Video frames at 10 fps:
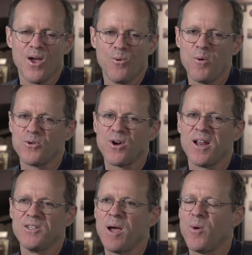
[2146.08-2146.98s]
we were trying
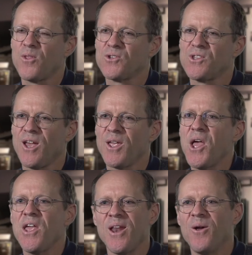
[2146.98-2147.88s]
to demo this thing.
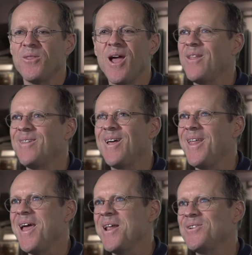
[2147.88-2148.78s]
You know,
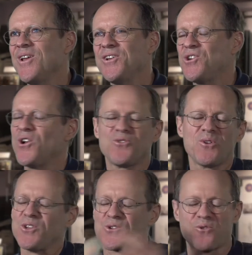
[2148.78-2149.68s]
and Charles
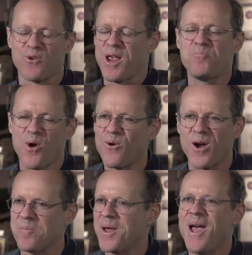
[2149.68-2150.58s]
wrote this great
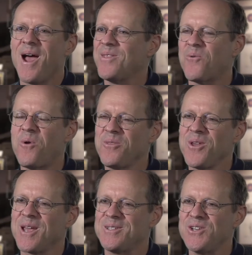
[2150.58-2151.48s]
program, and the one
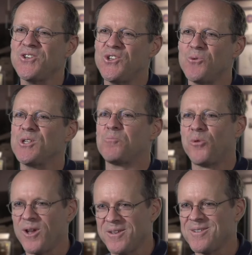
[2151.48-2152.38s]
thing it didn't do was
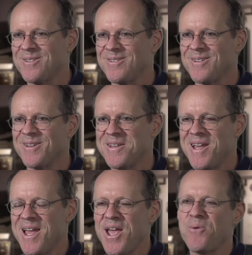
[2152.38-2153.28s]
print.
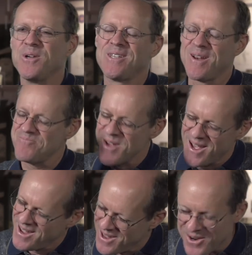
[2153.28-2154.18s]
And we said,
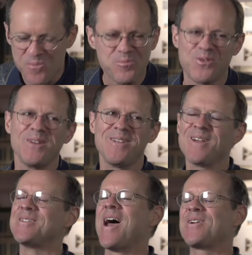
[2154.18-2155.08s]
you know, printing
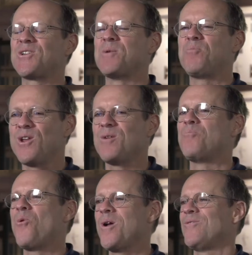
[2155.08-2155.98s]
is actually pretty
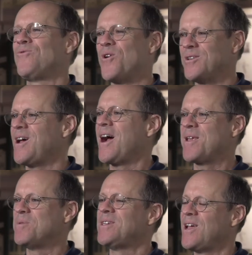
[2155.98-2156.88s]
important for a
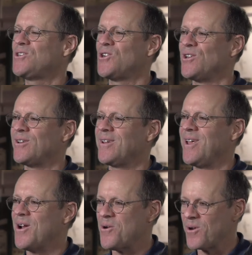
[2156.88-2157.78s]
documentation,
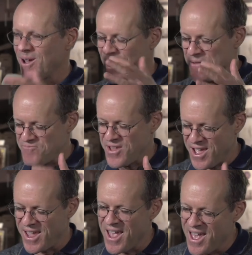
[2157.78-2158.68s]
you know,
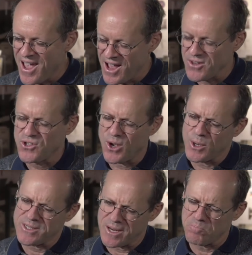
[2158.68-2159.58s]
thing. And so
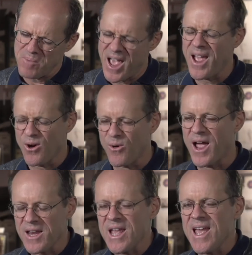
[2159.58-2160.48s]
he said, yeah, you're
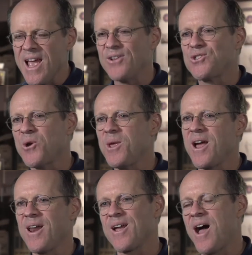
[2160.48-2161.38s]
right. And so he
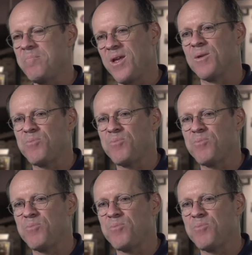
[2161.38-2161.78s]
got a copy of the